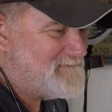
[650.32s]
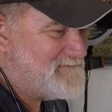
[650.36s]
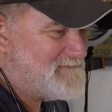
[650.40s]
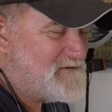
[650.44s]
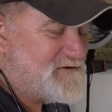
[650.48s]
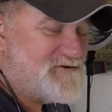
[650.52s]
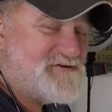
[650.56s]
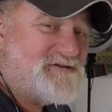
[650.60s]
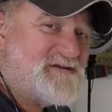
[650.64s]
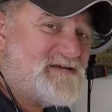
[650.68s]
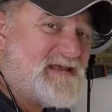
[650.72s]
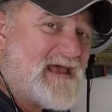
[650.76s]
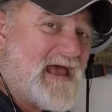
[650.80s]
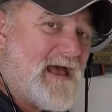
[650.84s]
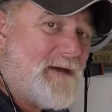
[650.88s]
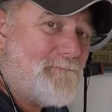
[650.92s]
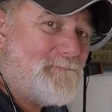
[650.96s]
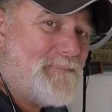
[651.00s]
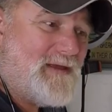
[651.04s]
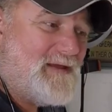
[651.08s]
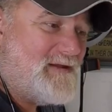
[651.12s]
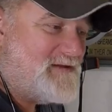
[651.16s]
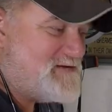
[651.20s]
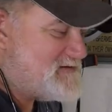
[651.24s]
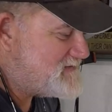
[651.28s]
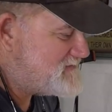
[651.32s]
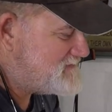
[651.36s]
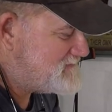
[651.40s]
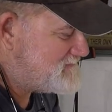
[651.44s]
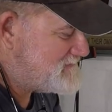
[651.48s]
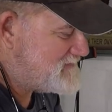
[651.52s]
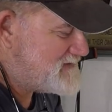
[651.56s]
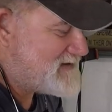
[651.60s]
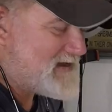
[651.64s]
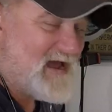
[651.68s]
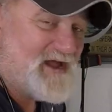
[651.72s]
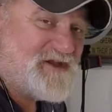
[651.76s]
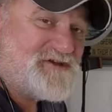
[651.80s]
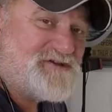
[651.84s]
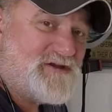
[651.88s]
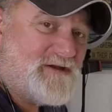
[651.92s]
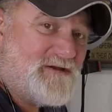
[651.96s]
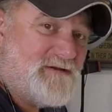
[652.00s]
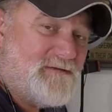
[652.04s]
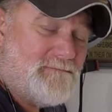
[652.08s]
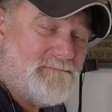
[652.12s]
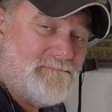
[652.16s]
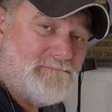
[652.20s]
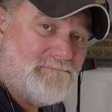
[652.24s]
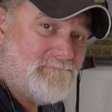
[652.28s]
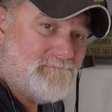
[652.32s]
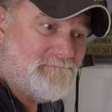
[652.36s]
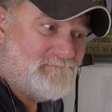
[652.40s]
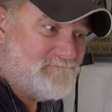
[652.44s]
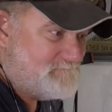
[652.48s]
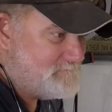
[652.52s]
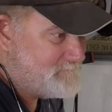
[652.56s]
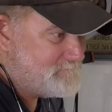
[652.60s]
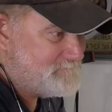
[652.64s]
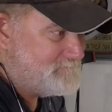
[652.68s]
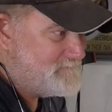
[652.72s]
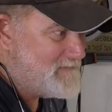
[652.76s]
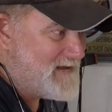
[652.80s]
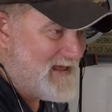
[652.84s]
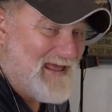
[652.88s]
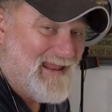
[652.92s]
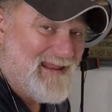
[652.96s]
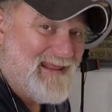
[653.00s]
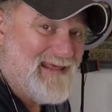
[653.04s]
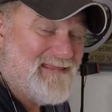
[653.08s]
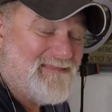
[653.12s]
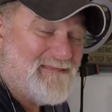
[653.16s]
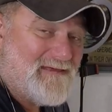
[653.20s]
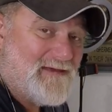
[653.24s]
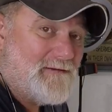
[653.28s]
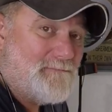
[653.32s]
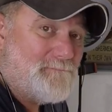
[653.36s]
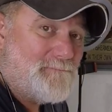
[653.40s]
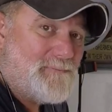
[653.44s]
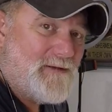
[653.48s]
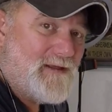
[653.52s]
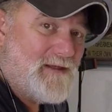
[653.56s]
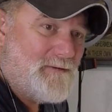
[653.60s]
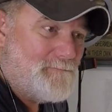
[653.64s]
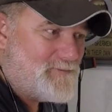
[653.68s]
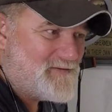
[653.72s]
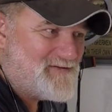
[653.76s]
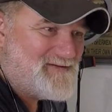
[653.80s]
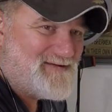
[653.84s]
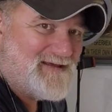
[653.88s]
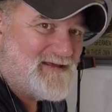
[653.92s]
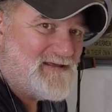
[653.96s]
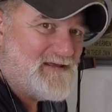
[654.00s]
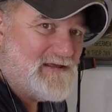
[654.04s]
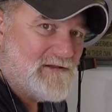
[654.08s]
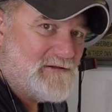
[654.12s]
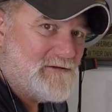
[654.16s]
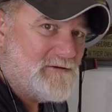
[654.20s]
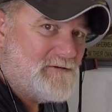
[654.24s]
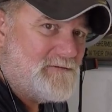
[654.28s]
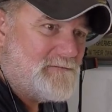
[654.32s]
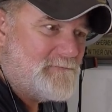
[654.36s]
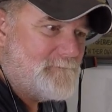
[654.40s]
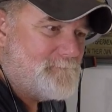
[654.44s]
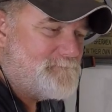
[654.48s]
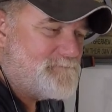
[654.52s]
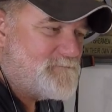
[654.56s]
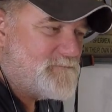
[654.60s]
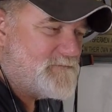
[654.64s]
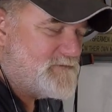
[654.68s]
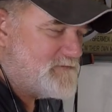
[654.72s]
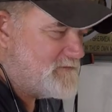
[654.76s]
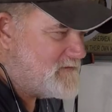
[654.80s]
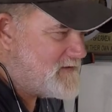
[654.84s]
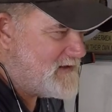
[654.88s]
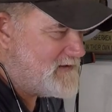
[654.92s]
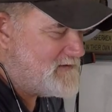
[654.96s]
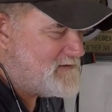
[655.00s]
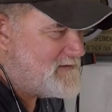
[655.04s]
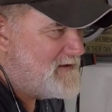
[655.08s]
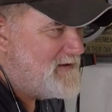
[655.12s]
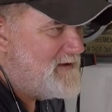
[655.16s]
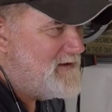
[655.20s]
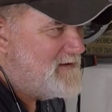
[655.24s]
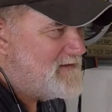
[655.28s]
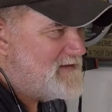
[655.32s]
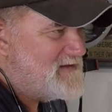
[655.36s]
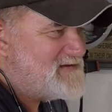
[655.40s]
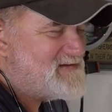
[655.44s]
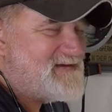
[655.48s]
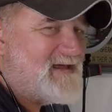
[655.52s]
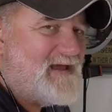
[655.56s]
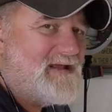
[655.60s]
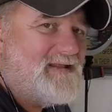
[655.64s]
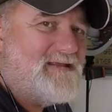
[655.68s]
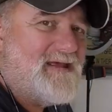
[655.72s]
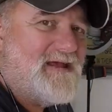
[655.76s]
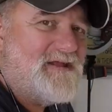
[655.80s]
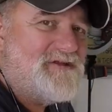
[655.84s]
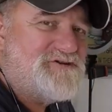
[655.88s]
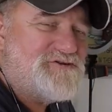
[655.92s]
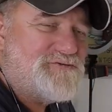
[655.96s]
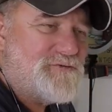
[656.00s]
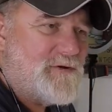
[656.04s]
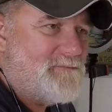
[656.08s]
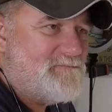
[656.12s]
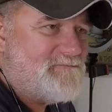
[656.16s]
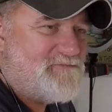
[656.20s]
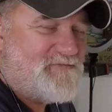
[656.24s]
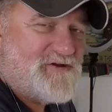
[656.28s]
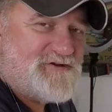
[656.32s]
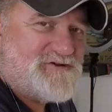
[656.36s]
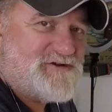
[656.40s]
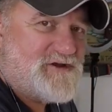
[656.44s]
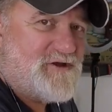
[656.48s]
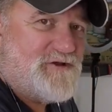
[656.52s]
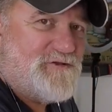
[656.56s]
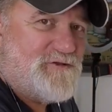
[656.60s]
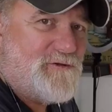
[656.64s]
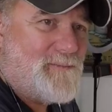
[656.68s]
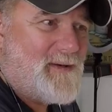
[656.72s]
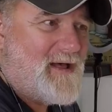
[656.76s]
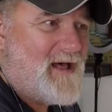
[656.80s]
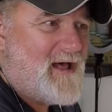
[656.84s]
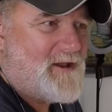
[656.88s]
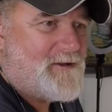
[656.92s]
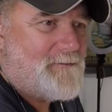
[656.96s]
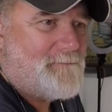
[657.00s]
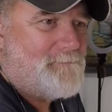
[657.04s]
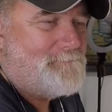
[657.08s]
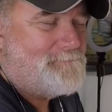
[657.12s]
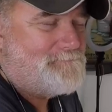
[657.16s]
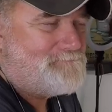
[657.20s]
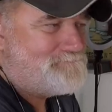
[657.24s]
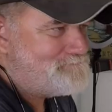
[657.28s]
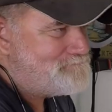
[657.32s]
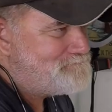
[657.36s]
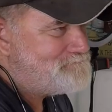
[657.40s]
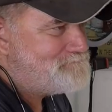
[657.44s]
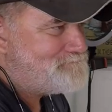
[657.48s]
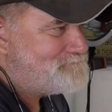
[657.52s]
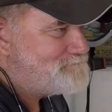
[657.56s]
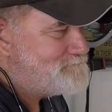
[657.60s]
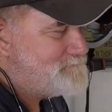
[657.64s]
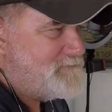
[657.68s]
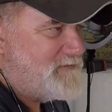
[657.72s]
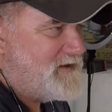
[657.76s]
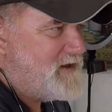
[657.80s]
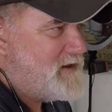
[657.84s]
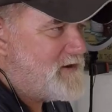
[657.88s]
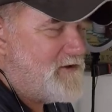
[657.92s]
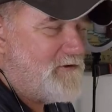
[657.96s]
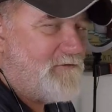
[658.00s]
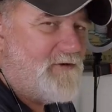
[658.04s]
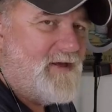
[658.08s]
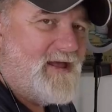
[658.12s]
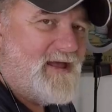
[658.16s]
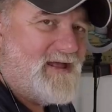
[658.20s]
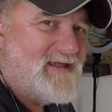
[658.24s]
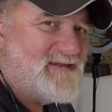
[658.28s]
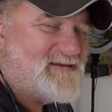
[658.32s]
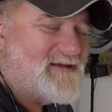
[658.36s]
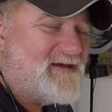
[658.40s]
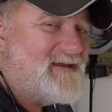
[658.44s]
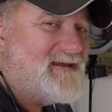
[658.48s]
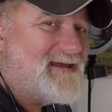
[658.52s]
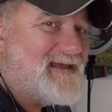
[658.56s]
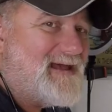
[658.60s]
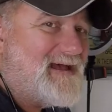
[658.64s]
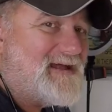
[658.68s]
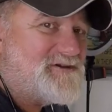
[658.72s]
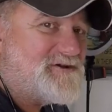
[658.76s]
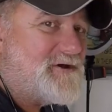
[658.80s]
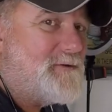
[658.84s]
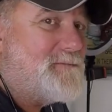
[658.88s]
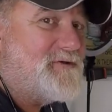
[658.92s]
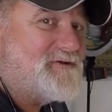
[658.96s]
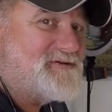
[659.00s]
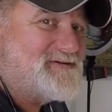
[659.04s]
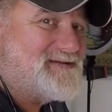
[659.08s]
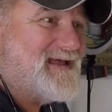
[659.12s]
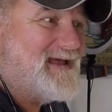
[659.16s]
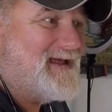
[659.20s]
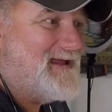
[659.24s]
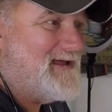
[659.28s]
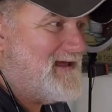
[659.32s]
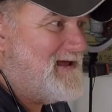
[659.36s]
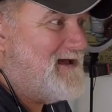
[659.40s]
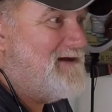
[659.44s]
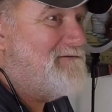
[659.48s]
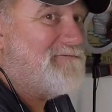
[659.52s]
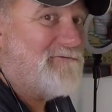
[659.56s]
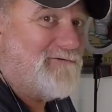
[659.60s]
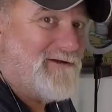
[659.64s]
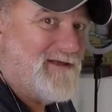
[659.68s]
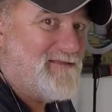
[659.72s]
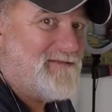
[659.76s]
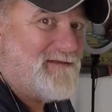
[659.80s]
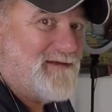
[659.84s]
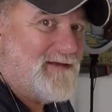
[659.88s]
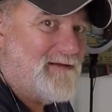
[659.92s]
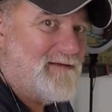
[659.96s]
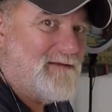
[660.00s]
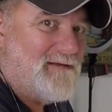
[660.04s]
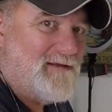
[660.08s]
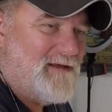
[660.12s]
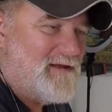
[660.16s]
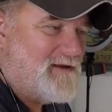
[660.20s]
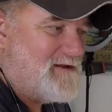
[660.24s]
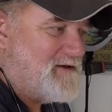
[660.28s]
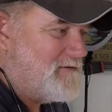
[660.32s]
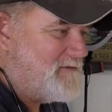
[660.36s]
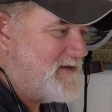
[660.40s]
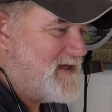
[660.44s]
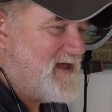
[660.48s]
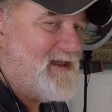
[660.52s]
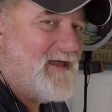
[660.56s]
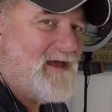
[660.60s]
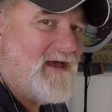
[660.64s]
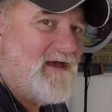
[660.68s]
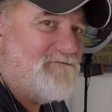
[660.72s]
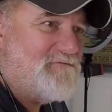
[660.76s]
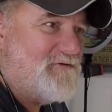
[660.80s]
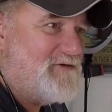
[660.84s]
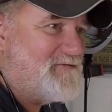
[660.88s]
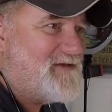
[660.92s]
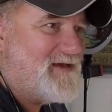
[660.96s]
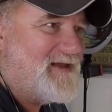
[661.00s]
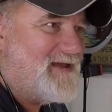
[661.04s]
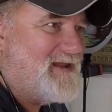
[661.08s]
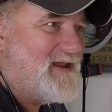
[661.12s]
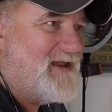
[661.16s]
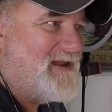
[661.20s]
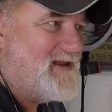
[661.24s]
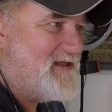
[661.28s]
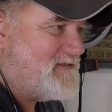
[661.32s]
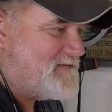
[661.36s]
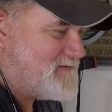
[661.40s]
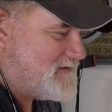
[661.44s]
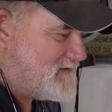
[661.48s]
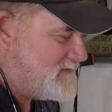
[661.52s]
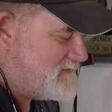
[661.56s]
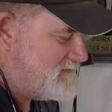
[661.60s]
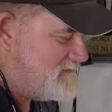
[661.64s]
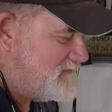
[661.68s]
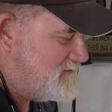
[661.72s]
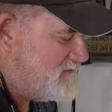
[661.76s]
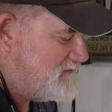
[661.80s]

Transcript: they're just happy just catching anything in particular. Like, let's say dead shrimp fishing on the bottom. You know, it's going to catch almost everything, you know, everything and anything.